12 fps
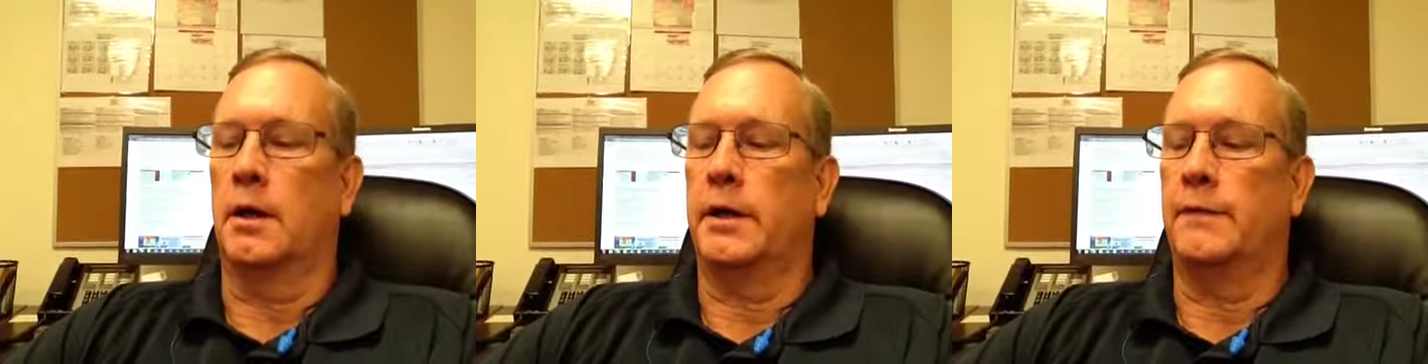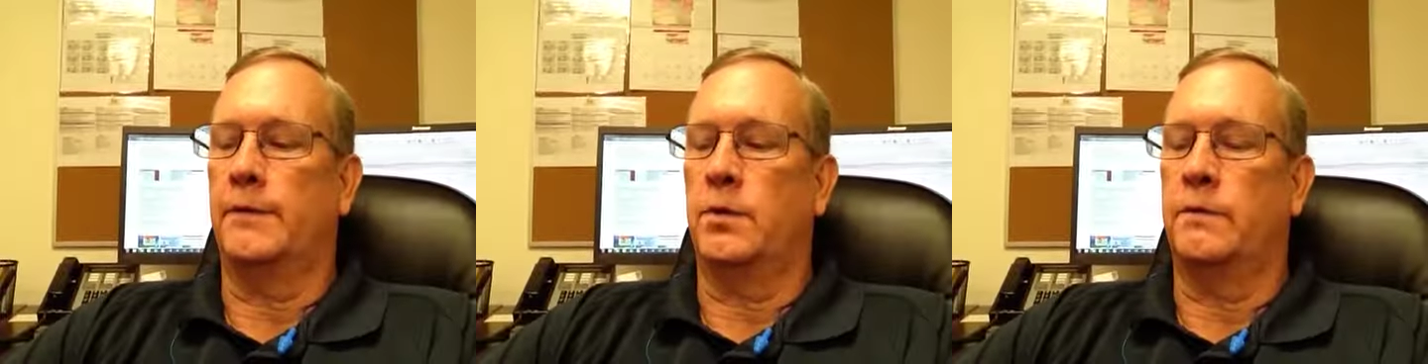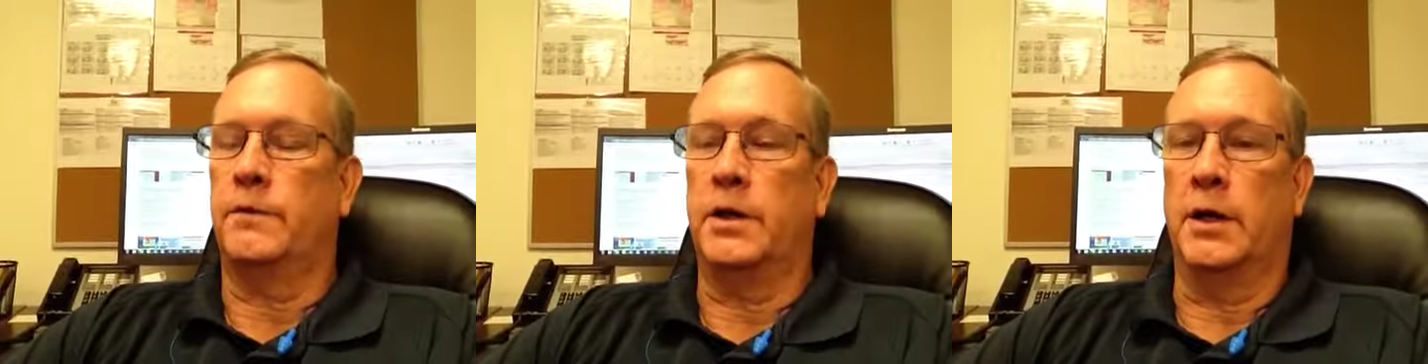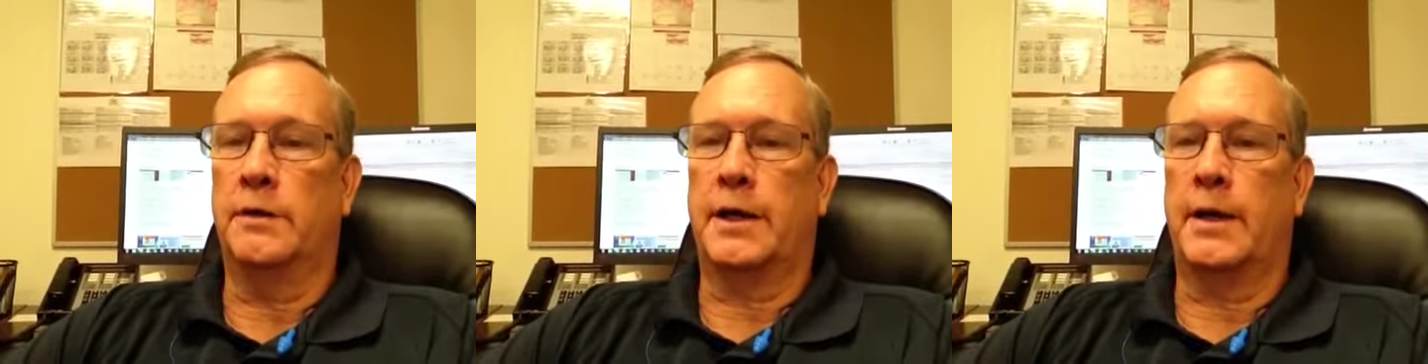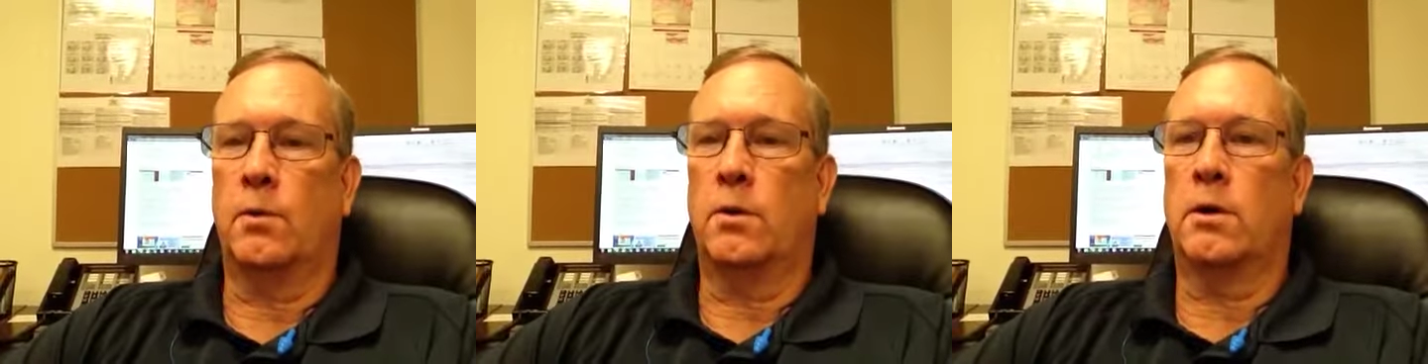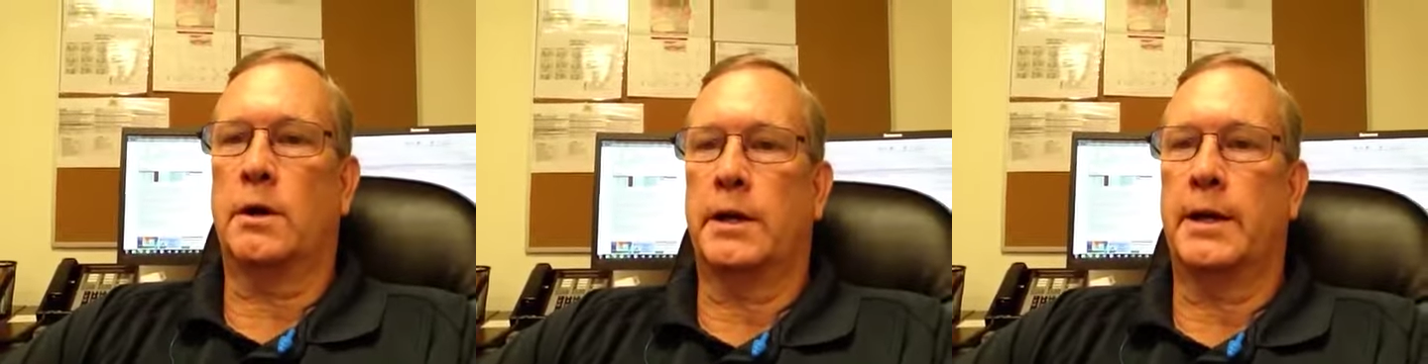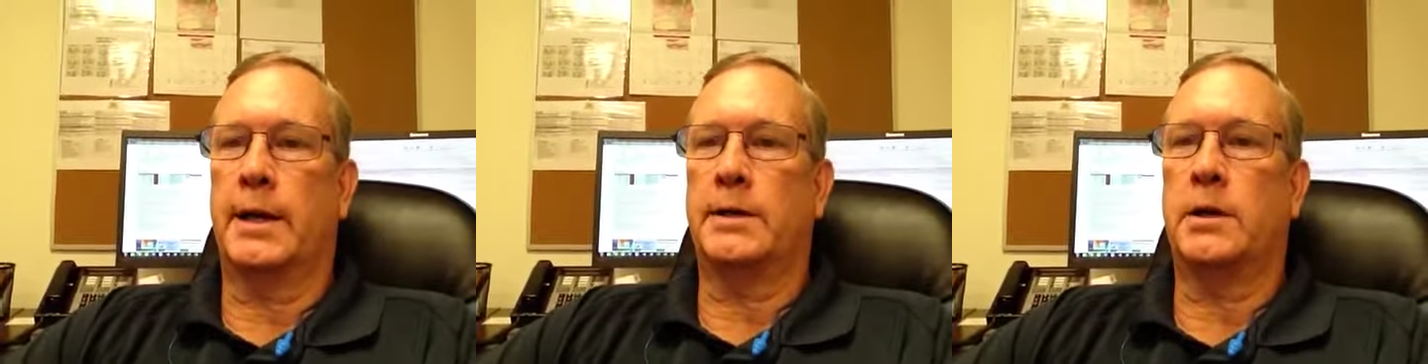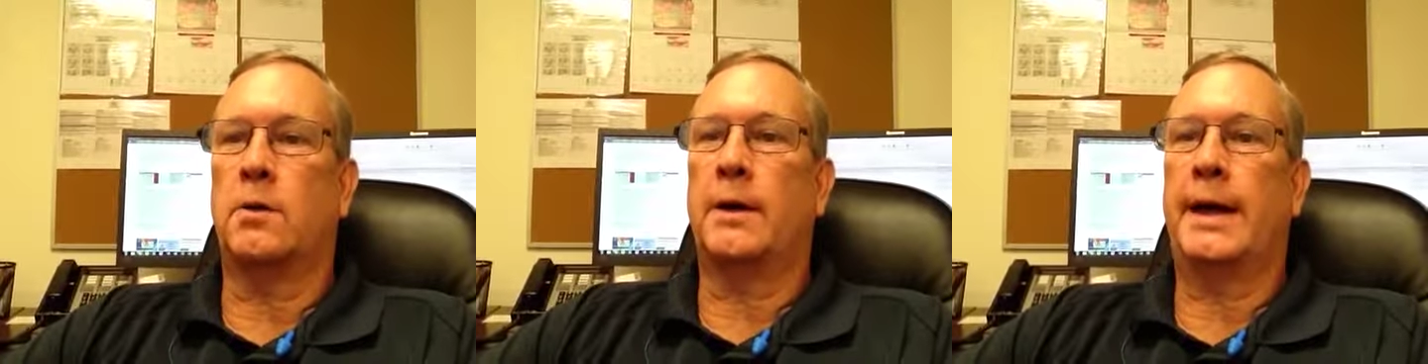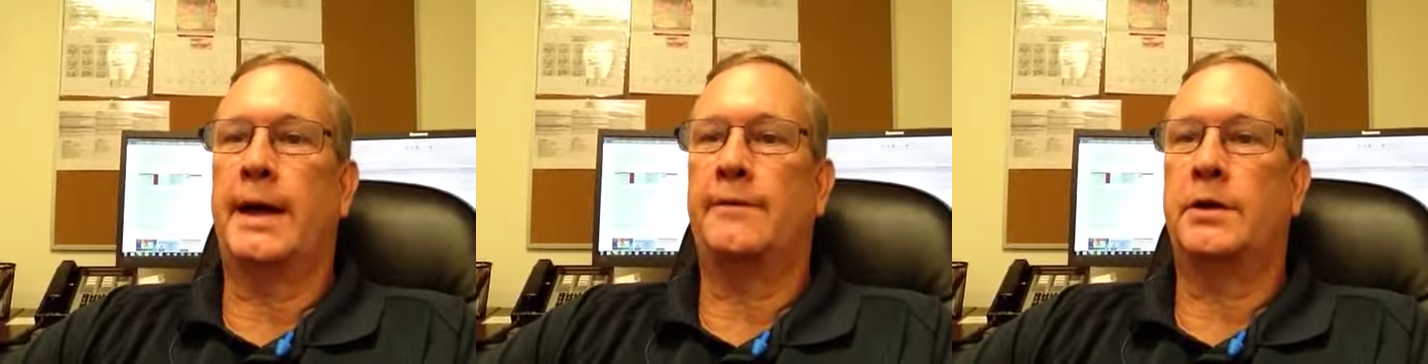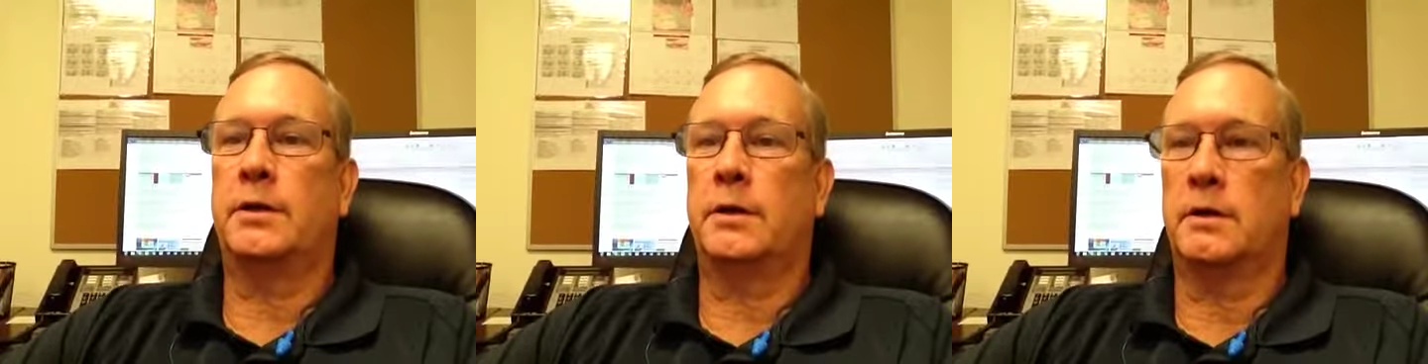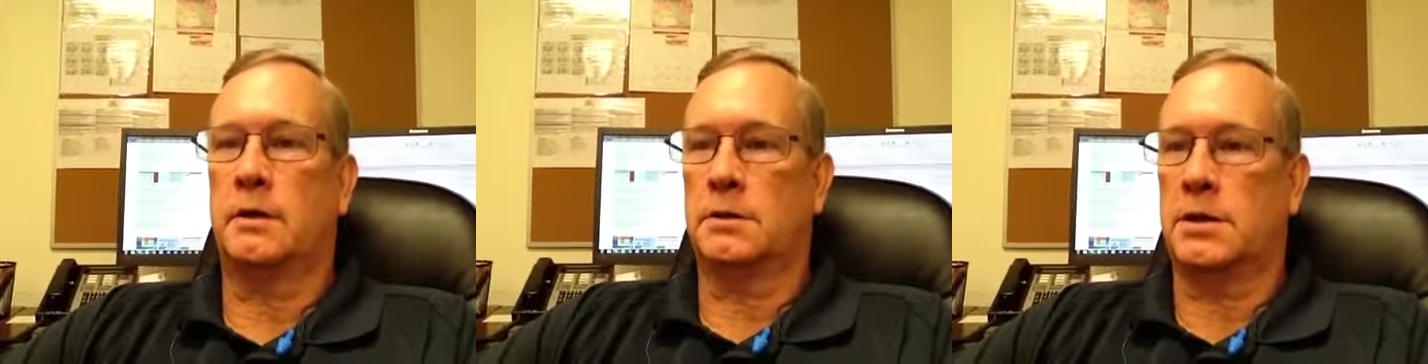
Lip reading: If you've done that work and I don't have it,